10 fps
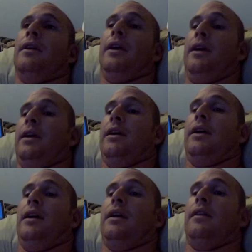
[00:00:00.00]

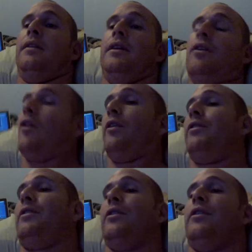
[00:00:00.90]
And the other
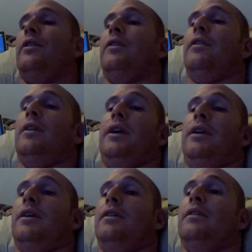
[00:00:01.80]
third
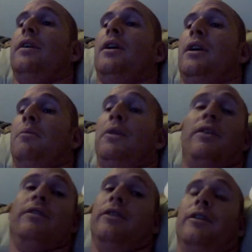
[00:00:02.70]
is
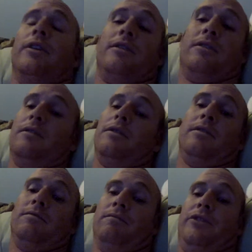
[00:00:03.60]
because the
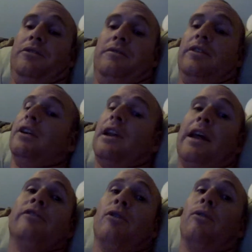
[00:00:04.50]
doctor just did
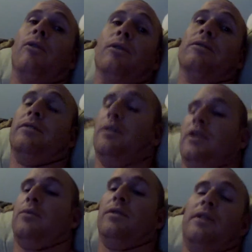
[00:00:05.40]
less holes.
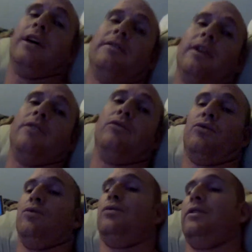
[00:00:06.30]
He was less
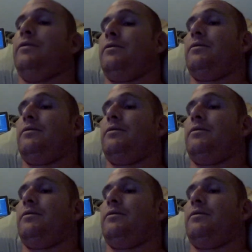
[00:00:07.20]
intrusive.